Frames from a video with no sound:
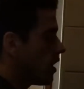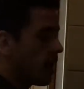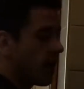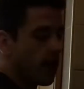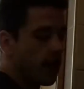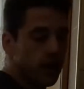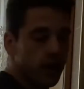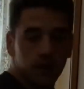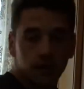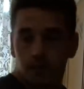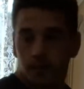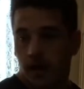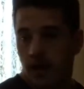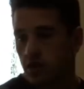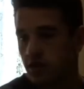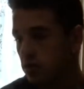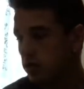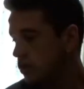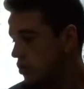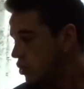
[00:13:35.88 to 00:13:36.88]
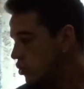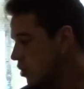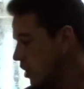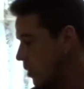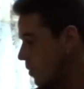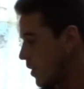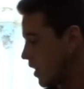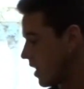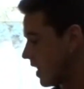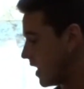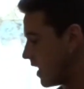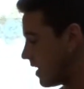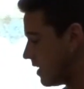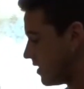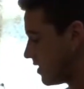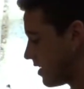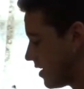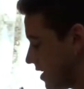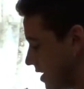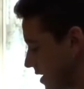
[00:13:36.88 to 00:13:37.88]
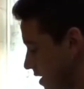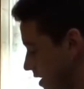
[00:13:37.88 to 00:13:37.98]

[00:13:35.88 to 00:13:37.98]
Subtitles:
And I'm about to enjoy one of these.